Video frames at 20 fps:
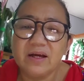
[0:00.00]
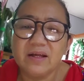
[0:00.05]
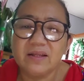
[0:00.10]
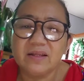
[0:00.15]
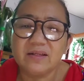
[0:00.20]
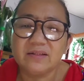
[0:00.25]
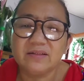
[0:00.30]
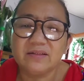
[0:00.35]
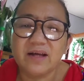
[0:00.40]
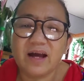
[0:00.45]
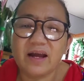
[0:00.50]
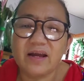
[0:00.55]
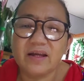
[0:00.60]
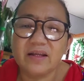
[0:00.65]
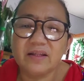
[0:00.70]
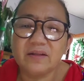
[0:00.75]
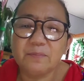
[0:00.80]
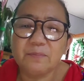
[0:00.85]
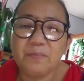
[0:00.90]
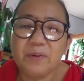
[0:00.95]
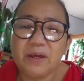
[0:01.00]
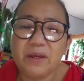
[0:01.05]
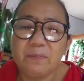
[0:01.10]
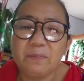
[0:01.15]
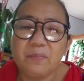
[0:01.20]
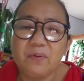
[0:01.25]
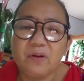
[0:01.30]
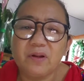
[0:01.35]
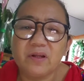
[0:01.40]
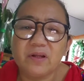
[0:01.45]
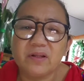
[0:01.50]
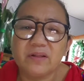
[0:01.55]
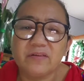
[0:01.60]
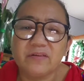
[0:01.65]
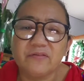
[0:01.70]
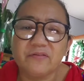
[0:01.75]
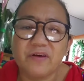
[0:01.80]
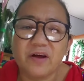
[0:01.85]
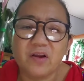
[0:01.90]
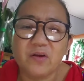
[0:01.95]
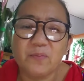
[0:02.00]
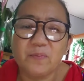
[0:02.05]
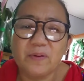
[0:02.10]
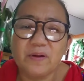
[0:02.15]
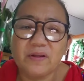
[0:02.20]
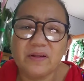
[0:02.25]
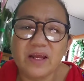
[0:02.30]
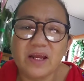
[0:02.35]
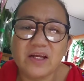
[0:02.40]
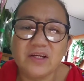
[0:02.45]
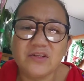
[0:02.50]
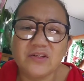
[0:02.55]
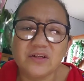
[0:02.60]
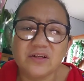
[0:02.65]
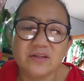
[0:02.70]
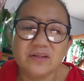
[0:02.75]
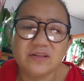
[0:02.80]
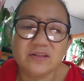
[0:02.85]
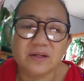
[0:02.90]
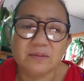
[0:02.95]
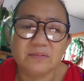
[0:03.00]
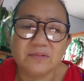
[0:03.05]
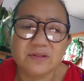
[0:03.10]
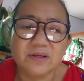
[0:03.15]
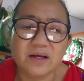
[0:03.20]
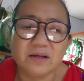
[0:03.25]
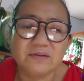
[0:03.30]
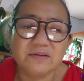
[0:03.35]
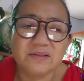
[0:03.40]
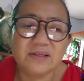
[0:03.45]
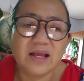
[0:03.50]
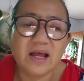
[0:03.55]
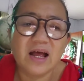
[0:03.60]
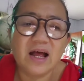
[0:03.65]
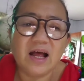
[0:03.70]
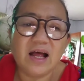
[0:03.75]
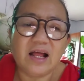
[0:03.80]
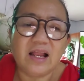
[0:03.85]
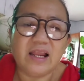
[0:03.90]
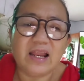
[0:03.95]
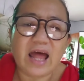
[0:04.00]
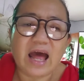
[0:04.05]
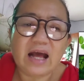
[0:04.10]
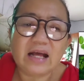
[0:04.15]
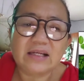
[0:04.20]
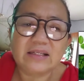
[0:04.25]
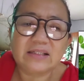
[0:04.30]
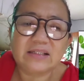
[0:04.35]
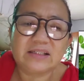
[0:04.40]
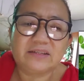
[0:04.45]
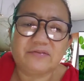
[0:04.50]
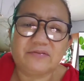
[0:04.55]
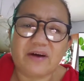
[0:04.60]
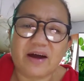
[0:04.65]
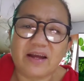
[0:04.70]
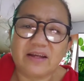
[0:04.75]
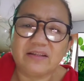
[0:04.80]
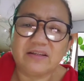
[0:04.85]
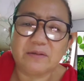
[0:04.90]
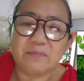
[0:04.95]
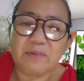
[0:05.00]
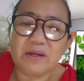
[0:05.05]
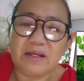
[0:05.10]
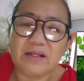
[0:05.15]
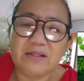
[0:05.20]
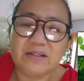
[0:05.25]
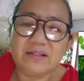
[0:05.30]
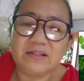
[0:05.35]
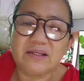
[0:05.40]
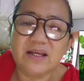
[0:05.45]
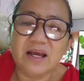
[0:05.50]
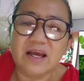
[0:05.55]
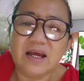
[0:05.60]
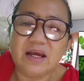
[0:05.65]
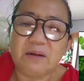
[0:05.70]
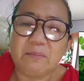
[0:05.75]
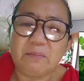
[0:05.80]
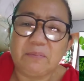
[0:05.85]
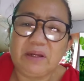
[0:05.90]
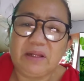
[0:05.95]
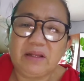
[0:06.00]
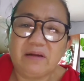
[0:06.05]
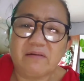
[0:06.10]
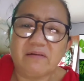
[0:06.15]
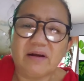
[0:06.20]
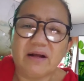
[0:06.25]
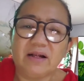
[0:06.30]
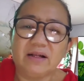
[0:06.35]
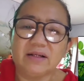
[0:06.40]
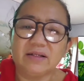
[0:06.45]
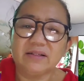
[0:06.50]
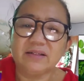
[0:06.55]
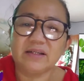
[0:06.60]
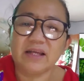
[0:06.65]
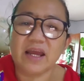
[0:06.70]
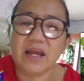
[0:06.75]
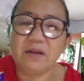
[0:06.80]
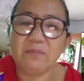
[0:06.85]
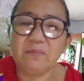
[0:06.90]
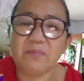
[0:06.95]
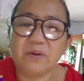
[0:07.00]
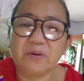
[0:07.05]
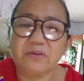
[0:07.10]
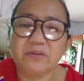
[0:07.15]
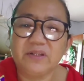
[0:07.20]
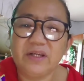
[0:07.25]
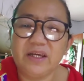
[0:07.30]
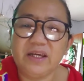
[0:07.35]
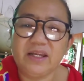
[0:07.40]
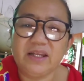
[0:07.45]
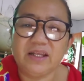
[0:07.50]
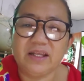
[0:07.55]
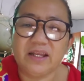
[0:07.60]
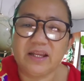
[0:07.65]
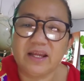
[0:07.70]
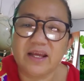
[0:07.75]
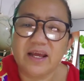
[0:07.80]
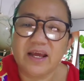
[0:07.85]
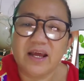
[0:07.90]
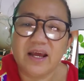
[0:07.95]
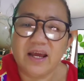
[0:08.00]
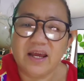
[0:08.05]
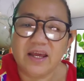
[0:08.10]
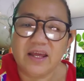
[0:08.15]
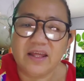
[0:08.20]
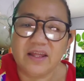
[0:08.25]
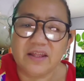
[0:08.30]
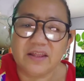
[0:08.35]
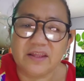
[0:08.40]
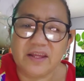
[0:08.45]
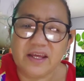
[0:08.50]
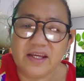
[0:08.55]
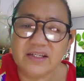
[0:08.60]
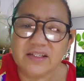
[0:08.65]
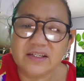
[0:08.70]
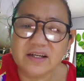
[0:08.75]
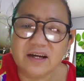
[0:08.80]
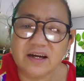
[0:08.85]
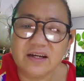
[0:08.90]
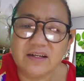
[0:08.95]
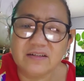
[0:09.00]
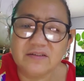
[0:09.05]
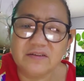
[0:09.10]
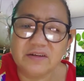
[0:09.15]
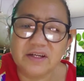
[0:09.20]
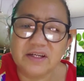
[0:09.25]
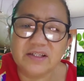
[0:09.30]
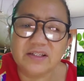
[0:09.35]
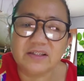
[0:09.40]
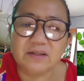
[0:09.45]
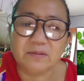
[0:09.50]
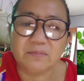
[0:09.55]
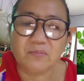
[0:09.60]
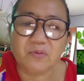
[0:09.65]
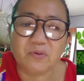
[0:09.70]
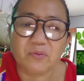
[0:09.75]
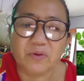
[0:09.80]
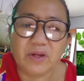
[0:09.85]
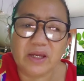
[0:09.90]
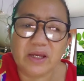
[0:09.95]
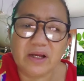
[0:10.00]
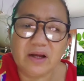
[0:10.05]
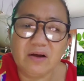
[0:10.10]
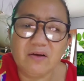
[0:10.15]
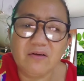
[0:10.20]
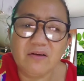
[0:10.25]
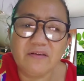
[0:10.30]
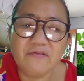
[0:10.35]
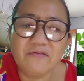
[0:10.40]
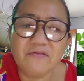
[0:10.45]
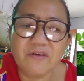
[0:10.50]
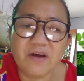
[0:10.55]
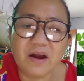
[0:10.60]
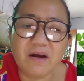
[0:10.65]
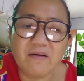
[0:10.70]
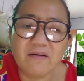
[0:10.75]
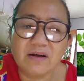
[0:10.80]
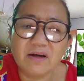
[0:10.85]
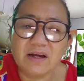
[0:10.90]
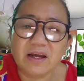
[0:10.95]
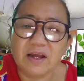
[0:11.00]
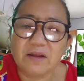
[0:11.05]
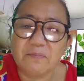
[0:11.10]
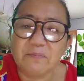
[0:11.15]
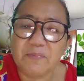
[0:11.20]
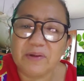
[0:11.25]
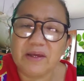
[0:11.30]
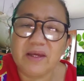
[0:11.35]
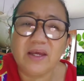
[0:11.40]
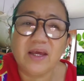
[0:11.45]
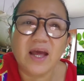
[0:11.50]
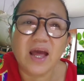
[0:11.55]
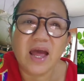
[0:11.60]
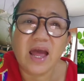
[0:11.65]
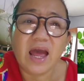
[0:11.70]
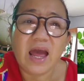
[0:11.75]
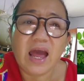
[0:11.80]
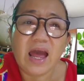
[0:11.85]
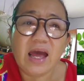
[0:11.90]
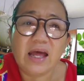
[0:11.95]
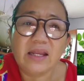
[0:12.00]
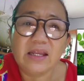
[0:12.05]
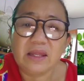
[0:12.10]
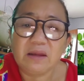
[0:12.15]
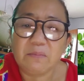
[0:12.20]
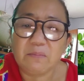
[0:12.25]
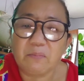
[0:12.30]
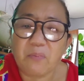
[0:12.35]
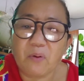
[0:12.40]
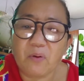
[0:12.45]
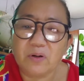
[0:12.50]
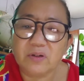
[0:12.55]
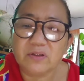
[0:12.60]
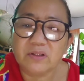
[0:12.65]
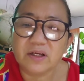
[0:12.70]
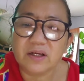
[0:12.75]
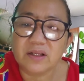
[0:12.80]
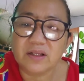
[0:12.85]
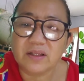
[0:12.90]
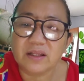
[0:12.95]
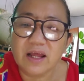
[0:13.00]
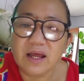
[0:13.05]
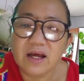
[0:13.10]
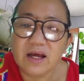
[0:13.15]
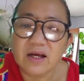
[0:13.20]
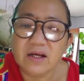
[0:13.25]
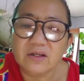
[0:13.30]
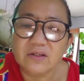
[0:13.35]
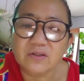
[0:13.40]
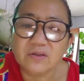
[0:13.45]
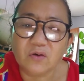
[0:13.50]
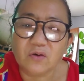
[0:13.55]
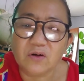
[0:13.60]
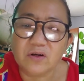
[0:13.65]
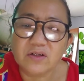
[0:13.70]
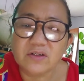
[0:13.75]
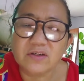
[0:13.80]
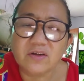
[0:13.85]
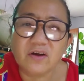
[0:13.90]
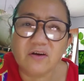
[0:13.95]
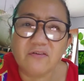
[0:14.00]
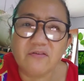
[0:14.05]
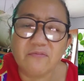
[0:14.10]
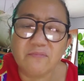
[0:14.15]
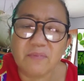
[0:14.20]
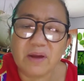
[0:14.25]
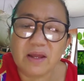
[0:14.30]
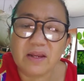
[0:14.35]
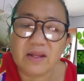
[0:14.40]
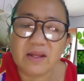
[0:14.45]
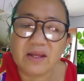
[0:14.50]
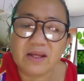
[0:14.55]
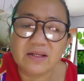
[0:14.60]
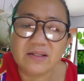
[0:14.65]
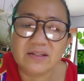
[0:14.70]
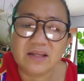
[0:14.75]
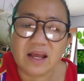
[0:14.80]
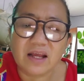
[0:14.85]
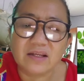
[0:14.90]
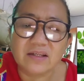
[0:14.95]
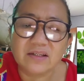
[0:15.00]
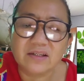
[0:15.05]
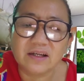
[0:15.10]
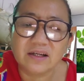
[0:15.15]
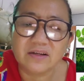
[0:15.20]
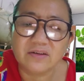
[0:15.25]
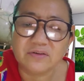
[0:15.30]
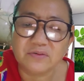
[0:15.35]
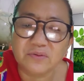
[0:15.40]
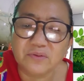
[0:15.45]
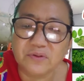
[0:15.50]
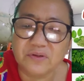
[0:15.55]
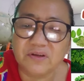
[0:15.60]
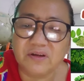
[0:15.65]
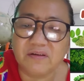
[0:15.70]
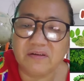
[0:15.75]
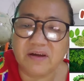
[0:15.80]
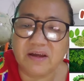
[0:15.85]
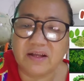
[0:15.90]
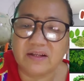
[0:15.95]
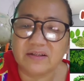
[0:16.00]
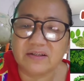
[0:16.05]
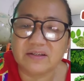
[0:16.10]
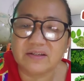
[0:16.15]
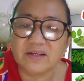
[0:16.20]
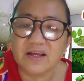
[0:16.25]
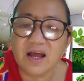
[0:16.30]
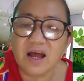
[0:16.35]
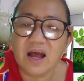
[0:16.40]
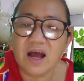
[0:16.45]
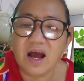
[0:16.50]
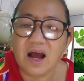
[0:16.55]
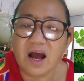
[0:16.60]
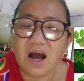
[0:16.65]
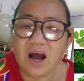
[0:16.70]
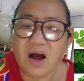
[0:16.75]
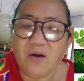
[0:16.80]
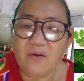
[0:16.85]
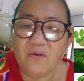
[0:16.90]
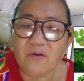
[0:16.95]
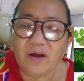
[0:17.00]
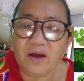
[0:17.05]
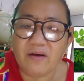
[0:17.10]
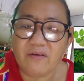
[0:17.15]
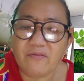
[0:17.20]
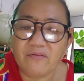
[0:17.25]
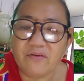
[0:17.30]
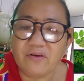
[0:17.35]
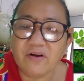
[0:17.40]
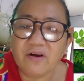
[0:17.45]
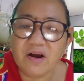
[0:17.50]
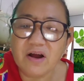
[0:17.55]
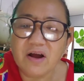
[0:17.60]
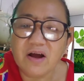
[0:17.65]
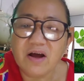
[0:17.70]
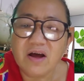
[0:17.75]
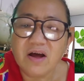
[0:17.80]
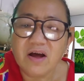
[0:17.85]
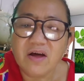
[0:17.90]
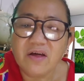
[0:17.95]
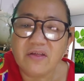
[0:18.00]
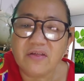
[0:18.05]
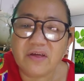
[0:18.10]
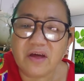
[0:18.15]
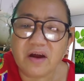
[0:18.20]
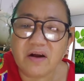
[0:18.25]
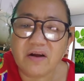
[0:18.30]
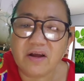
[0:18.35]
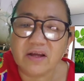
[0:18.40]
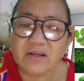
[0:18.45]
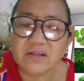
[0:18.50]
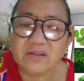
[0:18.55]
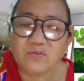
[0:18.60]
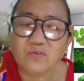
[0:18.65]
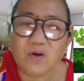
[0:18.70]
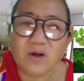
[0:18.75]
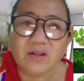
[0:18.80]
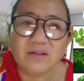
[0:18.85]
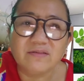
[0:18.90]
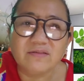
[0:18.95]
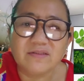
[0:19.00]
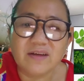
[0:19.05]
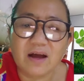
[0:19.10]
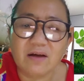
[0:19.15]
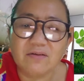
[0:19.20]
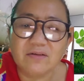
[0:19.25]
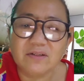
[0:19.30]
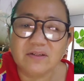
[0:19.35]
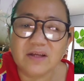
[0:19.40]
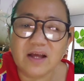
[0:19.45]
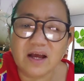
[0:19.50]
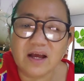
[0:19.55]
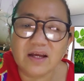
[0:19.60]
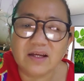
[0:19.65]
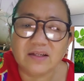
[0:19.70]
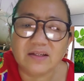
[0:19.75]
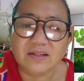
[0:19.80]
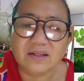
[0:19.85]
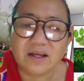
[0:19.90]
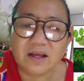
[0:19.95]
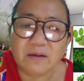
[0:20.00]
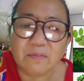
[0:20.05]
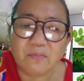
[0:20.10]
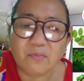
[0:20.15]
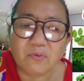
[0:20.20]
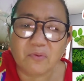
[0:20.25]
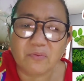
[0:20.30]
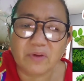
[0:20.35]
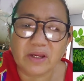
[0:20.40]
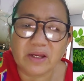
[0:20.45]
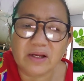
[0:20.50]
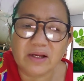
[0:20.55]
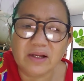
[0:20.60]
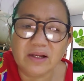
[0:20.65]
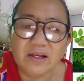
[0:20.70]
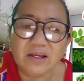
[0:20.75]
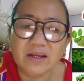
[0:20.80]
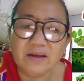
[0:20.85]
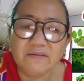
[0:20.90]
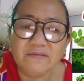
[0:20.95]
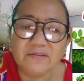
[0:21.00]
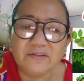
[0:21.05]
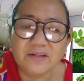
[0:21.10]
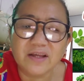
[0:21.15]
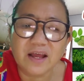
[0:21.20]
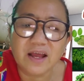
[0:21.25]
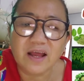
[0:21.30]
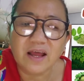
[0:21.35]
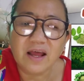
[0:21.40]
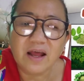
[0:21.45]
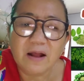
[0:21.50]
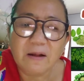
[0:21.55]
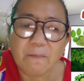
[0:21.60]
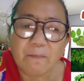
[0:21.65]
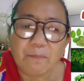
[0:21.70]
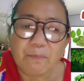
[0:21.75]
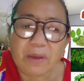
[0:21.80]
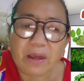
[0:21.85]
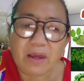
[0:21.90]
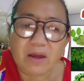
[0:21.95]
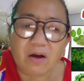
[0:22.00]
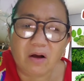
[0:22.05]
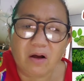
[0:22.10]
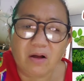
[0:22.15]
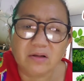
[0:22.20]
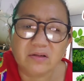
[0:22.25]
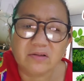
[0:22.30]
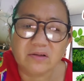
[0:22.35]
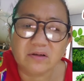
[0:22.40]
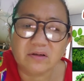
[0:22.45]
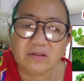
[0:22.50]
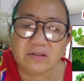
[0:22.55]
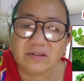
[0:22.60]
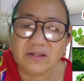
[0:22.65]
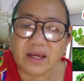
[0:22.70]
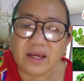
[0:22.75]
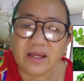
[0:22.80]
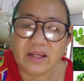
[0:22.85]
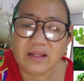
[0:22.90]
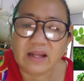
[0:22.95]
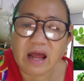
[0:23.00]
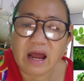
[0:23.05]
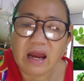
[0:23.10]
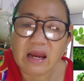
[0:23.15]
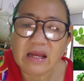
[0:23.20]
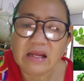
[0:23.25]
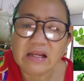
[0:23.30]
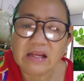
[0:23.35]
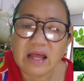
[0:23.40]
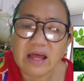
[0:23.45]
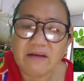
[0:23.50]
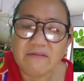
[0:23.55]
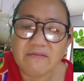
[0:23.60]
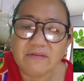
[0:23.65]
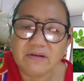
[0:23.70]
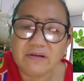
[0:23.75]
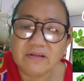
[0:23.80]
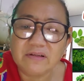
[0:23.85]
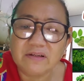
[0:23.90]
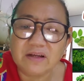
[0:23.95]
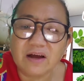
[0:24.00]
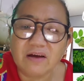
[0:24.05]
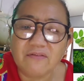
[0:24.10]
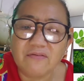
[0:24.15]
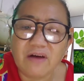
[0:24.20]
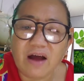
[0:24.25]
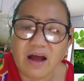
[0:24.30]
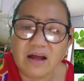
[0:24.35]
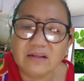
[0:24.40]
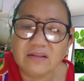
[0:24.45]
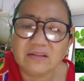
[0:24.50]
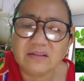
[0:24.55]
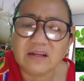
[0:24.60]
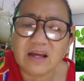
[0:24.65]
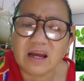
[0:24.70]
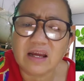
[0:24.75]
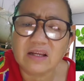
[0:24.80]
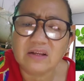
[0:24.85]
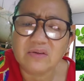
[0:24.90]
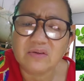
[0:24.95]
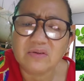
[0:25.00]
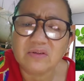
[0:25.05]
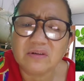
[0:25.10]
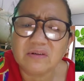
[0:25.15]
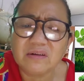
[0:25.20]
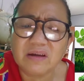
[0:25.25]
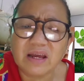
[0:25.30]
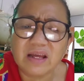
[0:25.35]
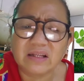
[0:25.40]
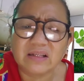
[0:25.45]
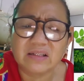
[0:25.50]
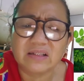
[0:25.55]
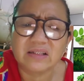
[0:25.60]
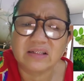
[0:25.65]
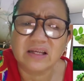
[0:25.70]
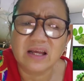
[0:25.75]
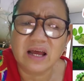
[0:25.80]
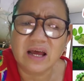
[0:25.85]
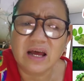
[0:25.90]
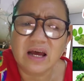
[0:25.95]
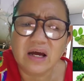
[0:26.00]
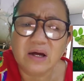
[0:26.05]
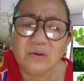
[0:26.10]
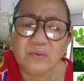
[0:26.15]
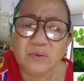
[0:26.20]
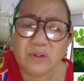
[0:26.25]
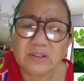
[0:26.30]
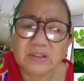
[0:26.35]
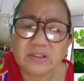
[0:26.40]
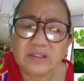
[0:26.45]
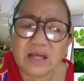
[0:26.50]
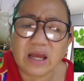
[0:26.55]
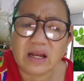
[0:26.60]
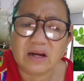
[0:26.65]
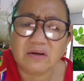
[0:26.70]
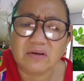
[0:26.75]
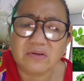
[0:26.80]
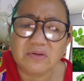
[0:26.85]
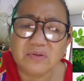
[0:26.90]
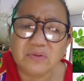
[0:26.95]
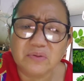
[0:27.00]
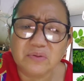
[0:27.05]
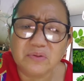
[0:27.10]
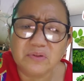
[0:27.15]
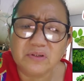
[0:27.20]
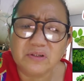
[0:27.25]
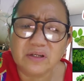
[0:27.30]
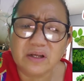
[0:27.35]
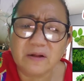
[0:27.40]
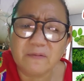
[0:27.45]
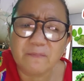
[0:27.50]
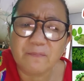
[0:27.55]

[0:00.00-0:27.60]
The diet of people in developing nations sometimes lacks vitamins, minerals, and protein. In these countries, Moringa oleifera can be an important source of many essential nutrients. However, there is one downside. Moringa leaves may also contain high levels of anti-nutrients, which can reduce